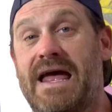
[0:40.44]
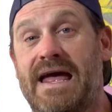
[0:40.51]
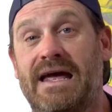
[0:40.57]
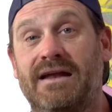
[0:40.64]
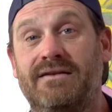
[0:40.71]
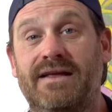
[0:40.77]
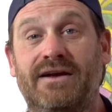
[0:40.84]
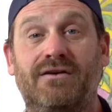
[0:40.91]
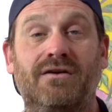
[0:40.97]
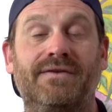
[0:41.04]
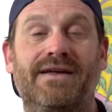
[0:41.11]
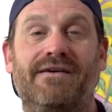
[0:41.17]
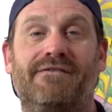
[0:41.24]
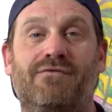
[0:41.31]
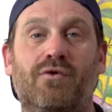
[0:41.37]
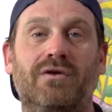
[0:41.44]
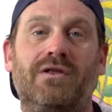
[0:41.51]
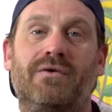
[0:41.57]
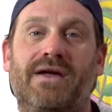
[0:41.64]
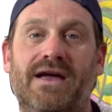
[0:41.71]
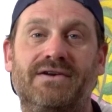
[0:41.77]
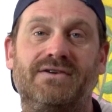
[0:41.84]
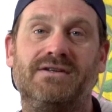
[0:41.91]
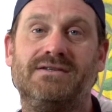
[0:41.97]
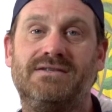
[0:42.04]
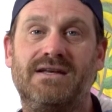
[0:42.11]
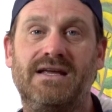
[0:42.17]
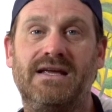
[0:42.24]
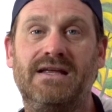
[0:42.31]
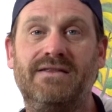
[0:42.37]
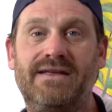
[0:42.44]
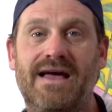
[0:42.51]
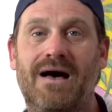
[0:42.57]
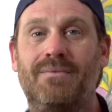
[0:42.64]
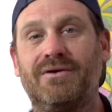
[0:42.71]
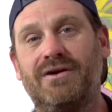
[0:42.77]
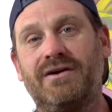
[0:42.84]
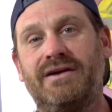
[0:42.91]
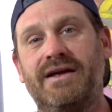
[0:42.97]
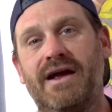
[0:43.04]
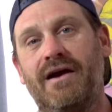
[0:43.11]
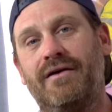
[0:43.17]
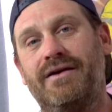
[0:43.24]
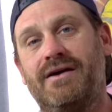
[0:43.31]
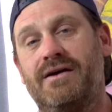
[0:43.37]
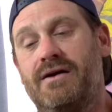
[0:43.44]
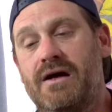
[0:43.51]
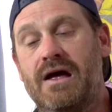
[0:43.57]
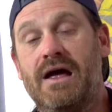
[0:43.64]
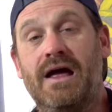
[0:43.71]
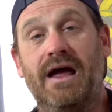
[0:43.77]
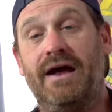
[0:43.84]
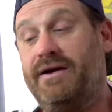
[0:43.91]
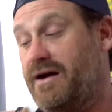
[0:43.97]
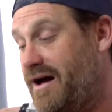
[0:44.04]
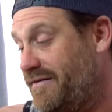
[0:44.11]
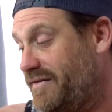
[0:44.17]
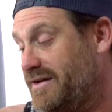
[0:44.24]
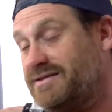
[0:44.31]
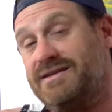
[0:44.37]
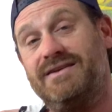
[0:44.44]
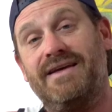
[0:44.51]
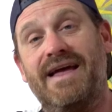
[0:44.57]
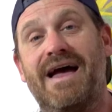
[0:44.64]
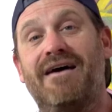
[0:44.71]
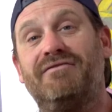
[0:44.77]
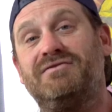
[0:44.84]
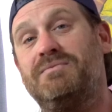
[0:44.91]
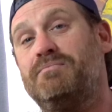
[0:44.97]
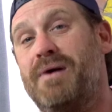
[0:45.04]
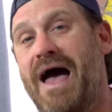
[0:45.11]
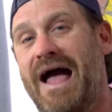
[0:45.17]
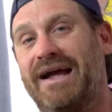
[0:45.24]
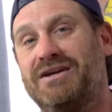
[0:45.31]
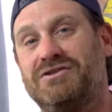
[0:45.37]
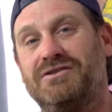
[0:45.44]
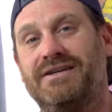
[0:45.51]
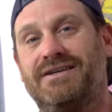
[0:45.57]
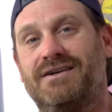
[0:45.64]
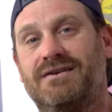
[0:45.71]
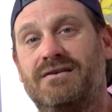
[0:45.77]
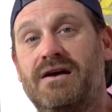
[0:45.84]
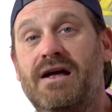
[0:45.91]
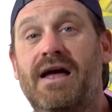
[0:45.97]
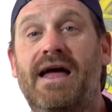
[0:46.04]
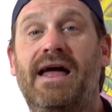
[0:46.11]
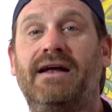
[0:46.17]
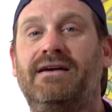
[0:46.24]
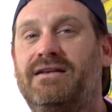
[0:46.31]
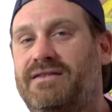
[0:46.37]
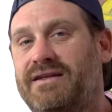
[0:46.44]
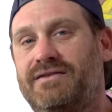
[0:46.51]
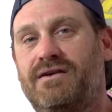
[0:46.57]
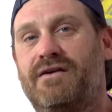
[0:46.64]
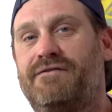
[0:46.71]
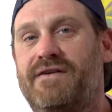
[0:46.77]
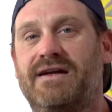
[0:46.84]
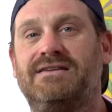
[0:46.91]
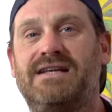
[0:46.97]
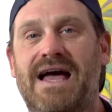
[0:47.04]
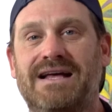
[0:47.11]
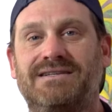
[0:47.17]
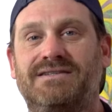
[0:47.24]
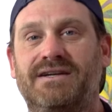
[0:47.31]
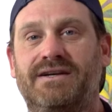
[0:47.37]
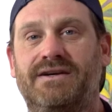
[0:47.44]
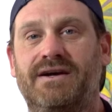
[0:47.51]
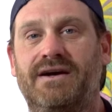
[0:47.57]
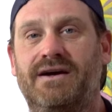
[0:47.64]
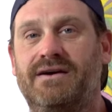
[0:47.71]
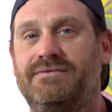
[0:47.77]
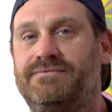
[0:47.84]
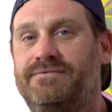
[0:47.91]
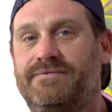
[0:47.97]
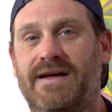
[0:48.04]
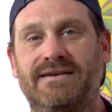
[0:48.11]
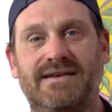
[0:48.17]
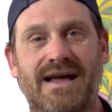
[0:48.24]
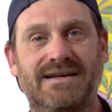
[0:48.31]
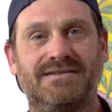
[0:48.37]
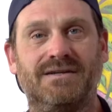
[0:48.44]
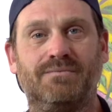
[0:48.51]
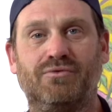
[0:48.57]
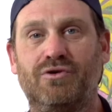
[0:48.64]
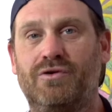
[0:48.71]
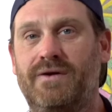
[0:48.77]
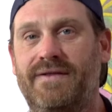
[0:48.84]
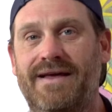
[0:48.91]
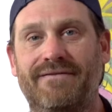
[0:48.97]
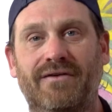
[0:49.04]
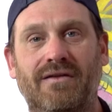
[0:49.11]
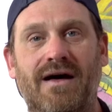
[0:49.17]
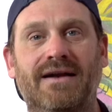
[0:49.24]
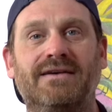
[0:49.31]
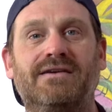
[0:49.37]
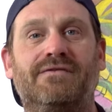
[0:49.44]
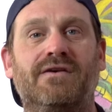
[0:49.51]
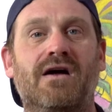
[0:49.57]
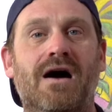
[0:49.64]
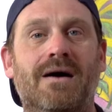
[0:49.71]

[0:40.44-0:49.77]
and they currently have 4 locations in the Albuquerque area. And obviously they have some packaged liquor, and I think they're a fantastic brewery. They have a lot of different